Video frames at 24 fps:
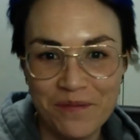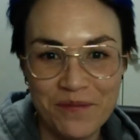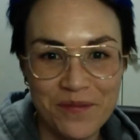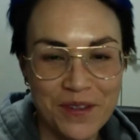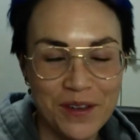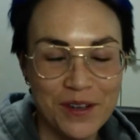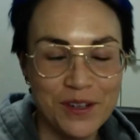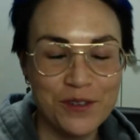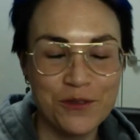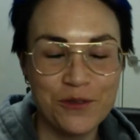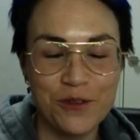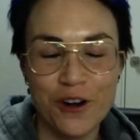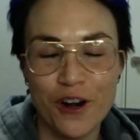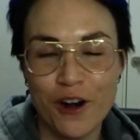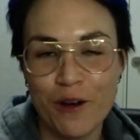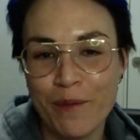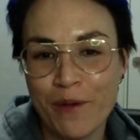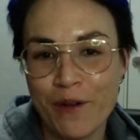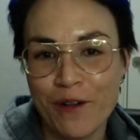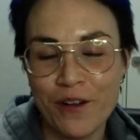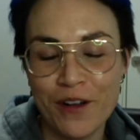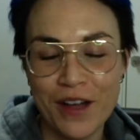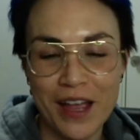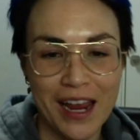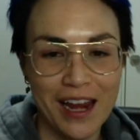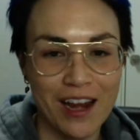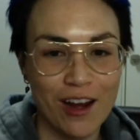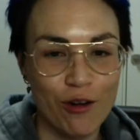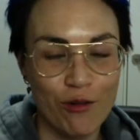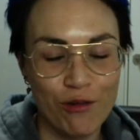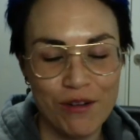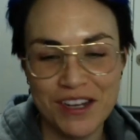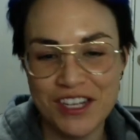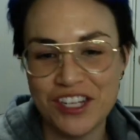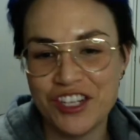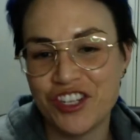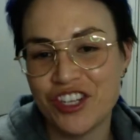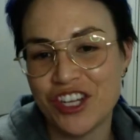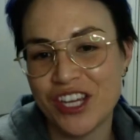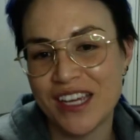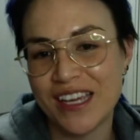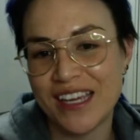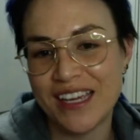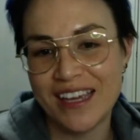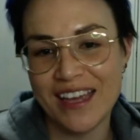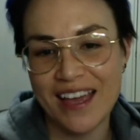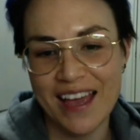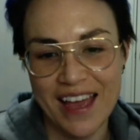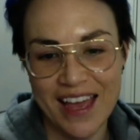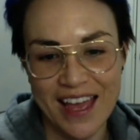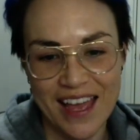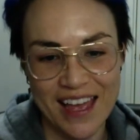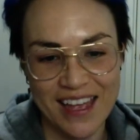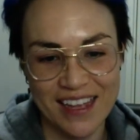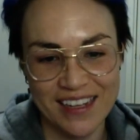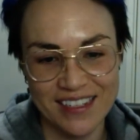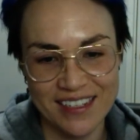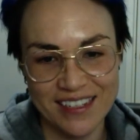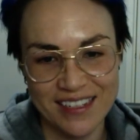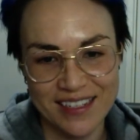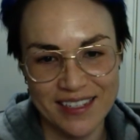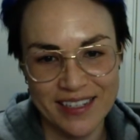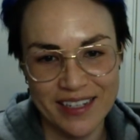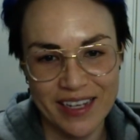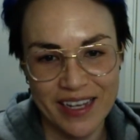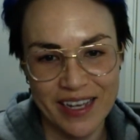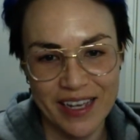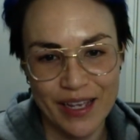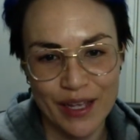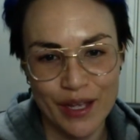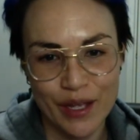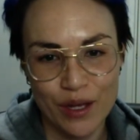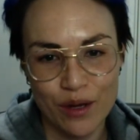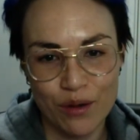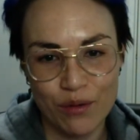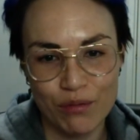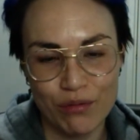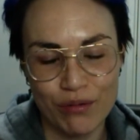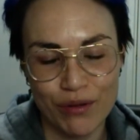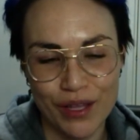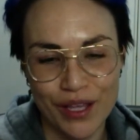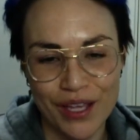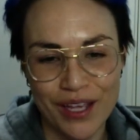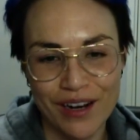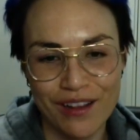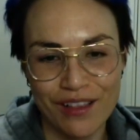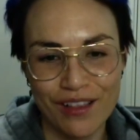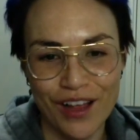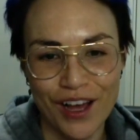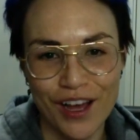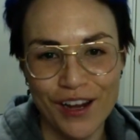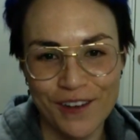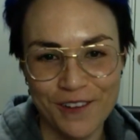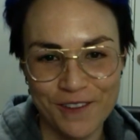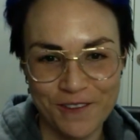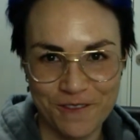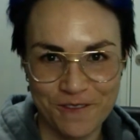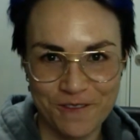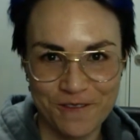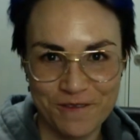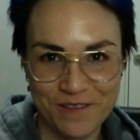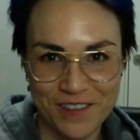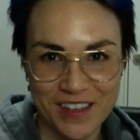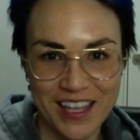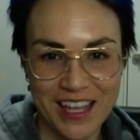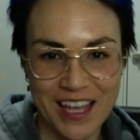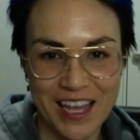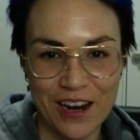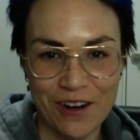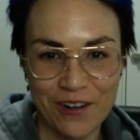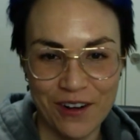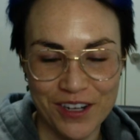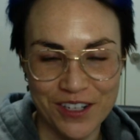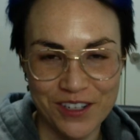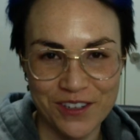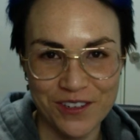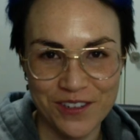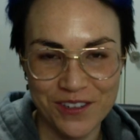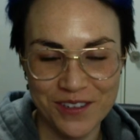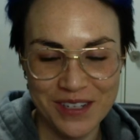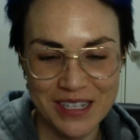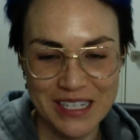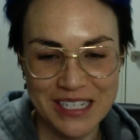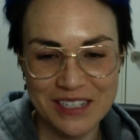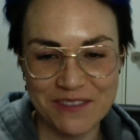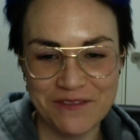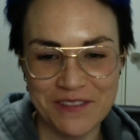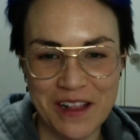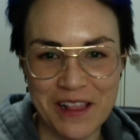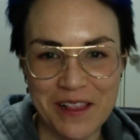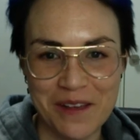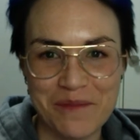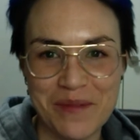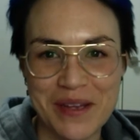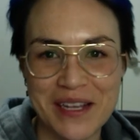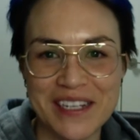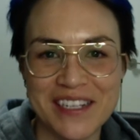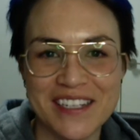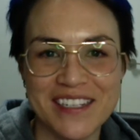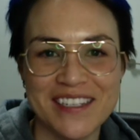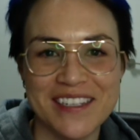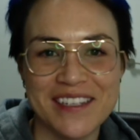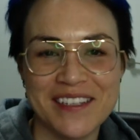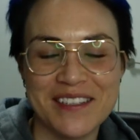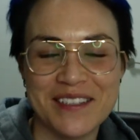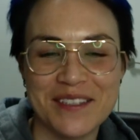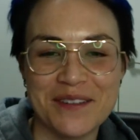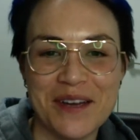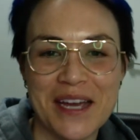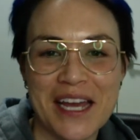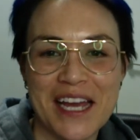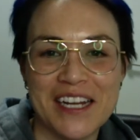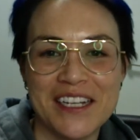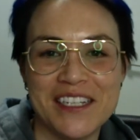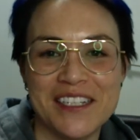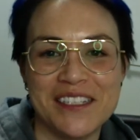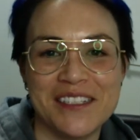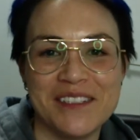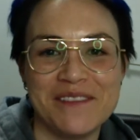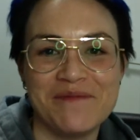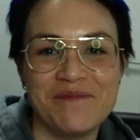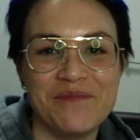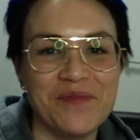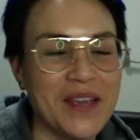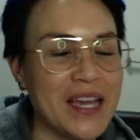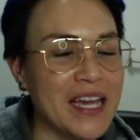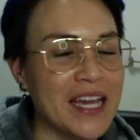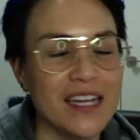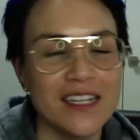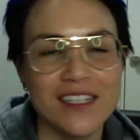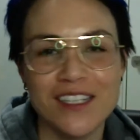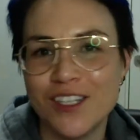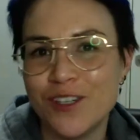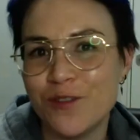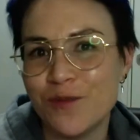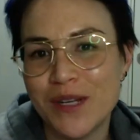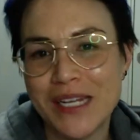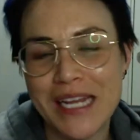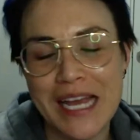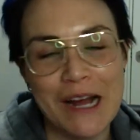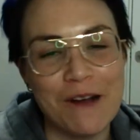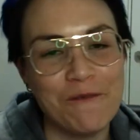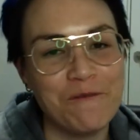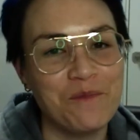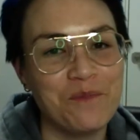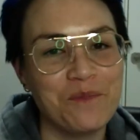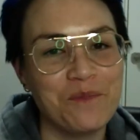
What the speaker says: Adorable and cringy, and we get a lot of character development. So I had to do it now.